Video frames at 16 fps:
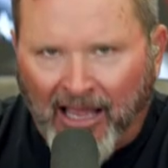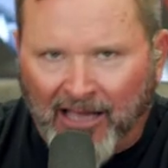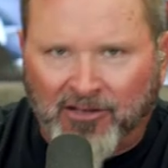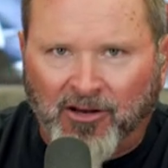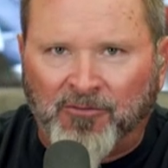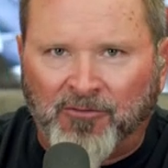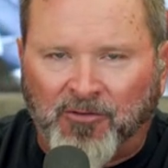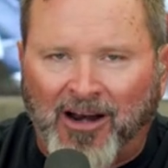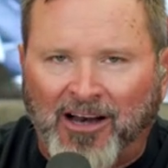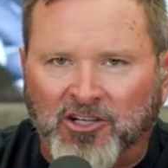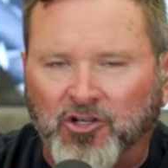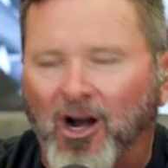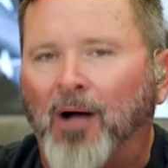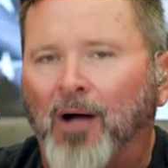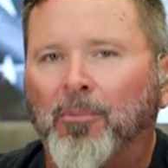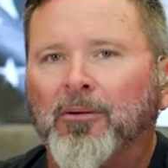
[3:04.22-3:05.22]
in front of
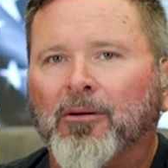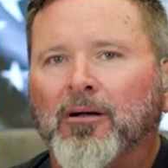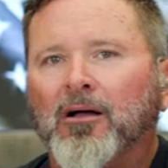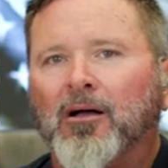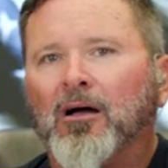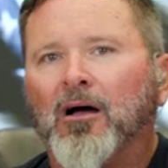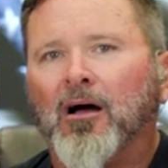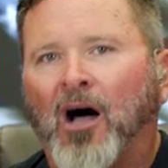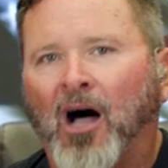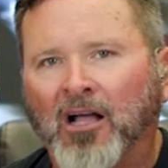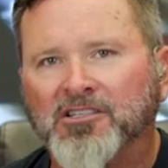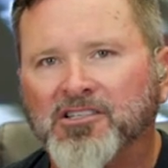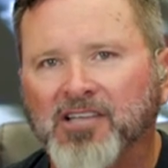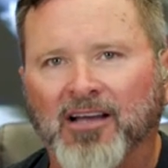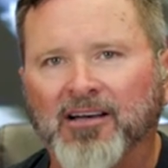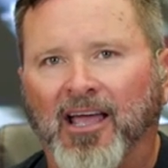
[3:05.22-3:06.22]
Trump
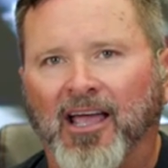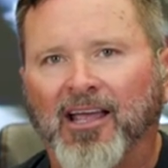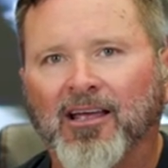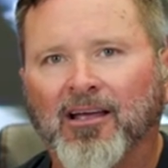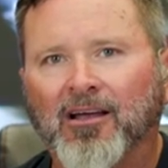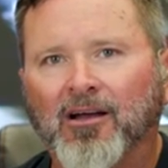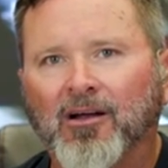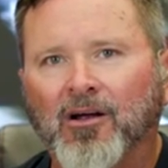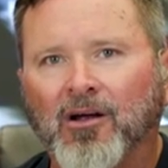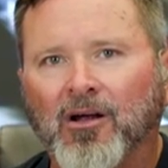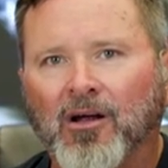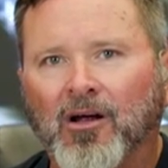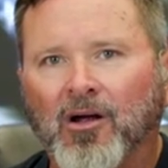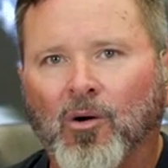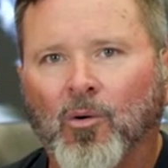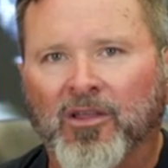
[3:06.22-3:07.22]
on Sunday
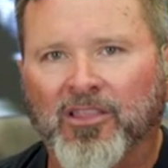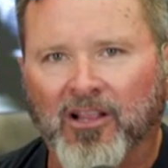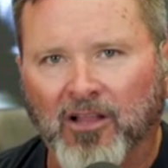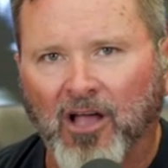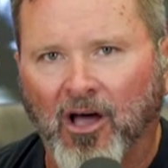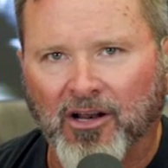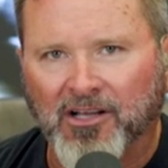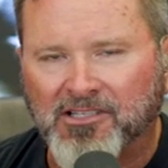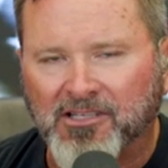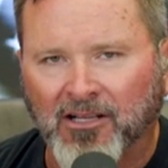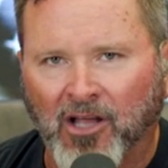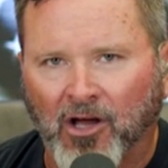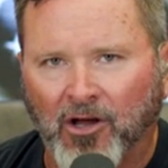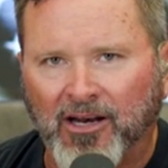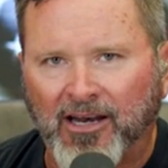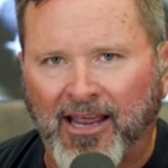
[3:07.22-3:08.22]
with a
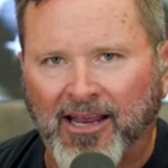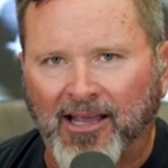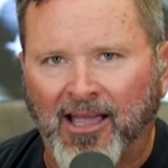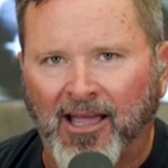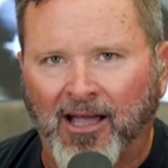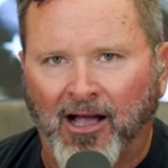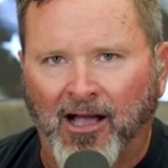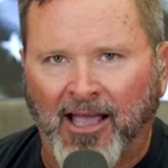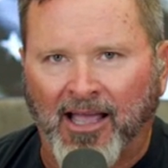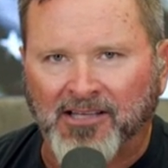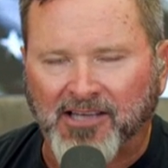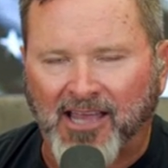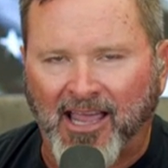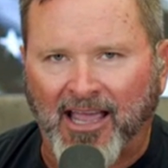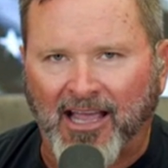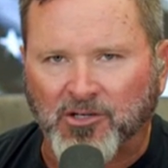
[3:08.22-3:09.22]
loaded
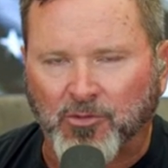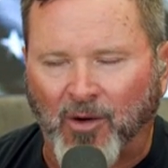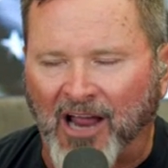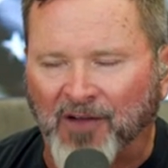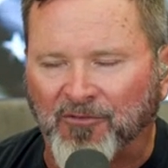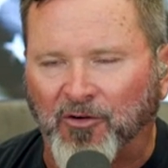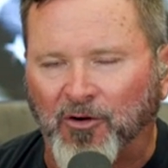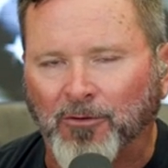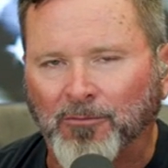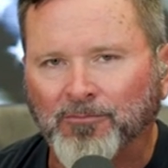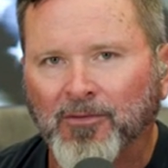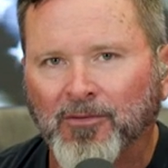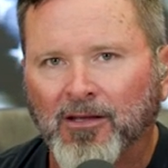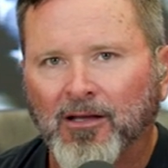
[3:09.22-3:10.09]
SKS rifle,